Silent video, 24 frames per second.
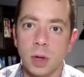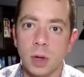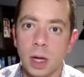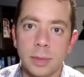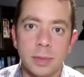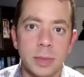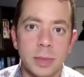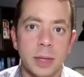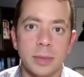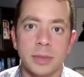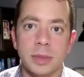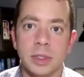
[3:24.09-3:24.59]

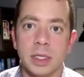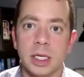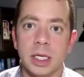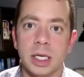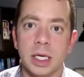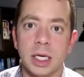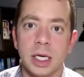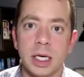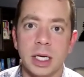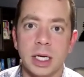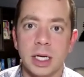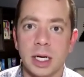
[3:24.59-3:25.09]
I'm
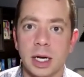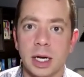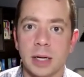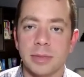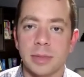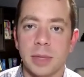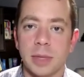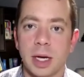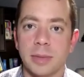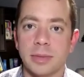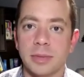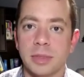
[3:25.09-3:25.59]
digging in.
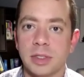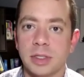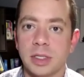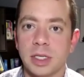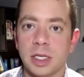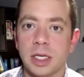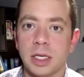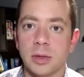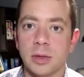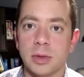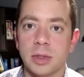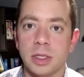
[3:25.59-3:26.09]
I'm
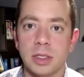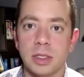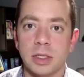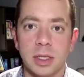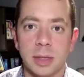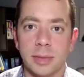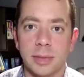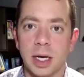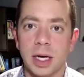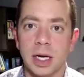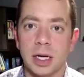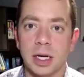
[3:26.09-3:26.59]
sticking with this. I'm
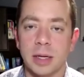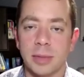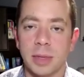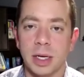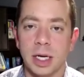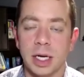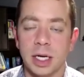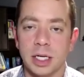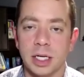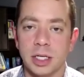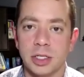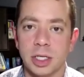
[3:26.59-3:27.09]
not going to make
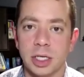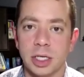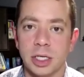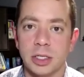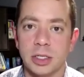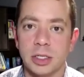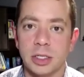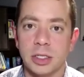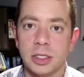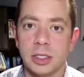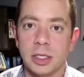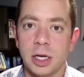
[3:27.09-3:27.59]
any
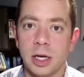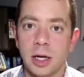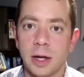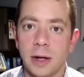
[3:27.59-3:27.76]
changes.